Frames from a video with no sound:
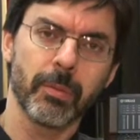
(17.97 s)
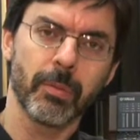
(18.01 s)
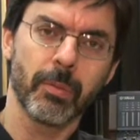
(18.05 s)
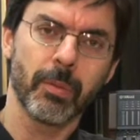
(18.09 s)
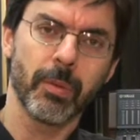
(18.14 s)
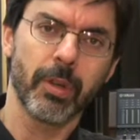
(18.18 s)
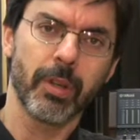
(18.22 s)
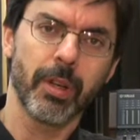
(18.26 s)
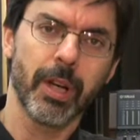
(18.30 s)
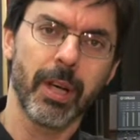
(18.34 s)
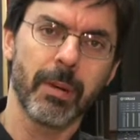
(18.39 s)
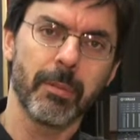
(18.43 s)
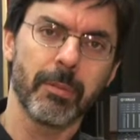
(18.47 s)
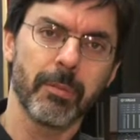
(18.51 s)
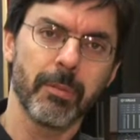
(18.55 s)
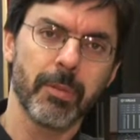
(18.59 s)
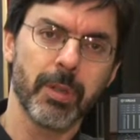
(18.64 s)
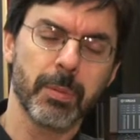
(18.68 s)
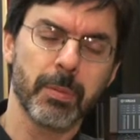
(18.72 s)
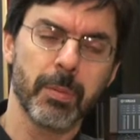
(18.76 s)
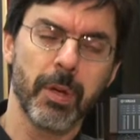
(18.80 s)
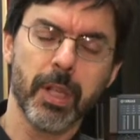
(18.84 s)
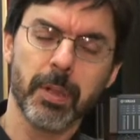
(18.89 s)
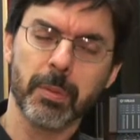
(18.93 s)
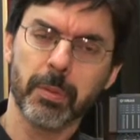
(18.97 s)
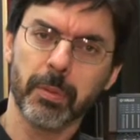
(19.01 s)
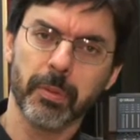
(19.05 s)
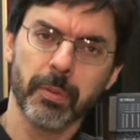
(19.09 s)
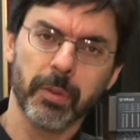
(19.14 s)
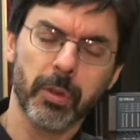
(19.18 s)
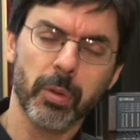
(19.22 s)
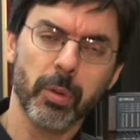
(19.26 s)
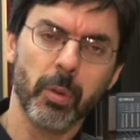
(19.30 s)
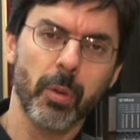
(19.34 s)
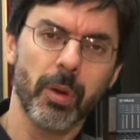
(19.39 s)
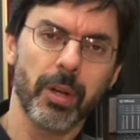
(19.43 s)
where I'm responsible
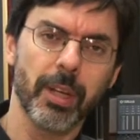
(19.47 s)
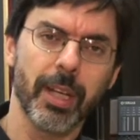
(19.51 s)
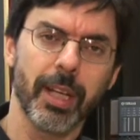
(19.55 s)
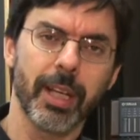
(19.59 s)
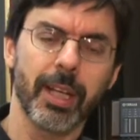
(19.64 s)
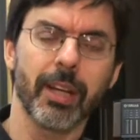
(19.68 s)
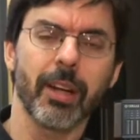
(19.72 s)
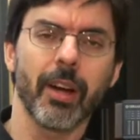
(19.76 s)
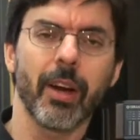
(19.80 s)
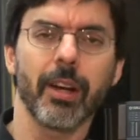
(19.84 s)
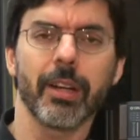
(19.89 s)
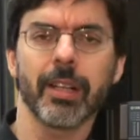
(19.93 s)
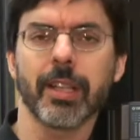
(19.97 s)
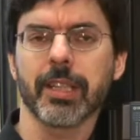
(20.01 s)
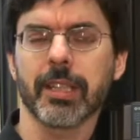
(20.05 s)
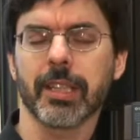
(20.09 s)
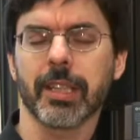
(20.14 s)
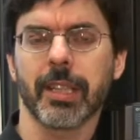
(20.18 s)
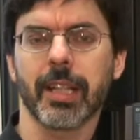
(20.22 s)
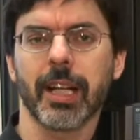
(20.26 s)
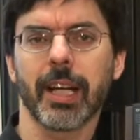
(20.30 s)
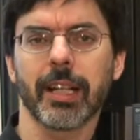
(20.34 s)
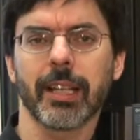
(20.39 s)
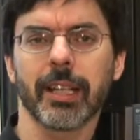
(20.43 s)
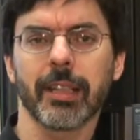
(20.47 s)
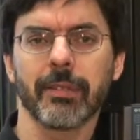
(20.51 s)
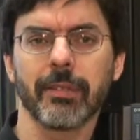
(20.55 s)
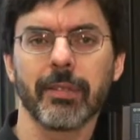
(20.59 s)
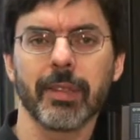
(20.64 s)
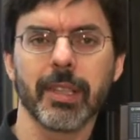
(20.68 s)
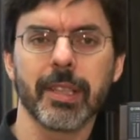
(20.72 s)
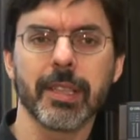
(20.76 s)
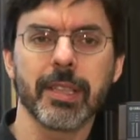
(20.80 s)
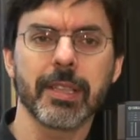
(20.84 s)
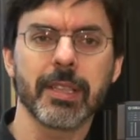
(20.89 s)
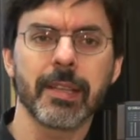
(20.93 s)
for coordinating artistic
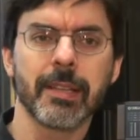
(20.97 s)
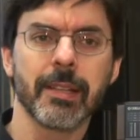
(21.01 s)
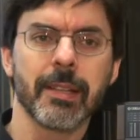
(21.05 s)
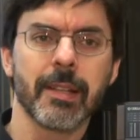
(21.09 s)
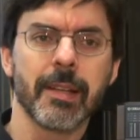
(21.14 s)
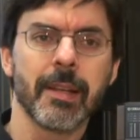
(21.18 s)
activities.